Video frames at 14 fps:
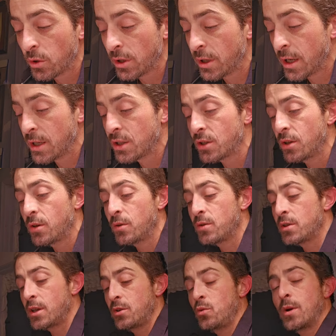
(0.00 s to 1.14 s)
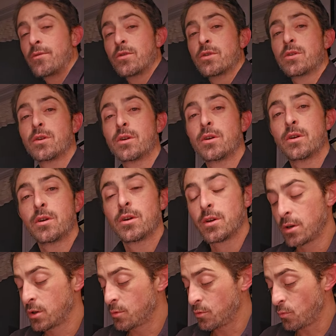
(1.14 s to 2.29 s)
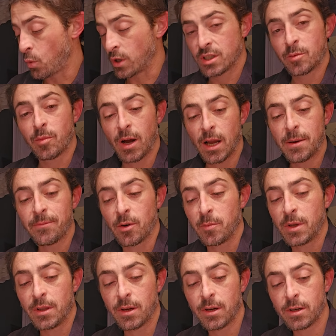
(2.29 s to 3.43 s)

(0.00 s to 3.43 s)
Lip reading: really nice stones, then whoever wants to buy them from me,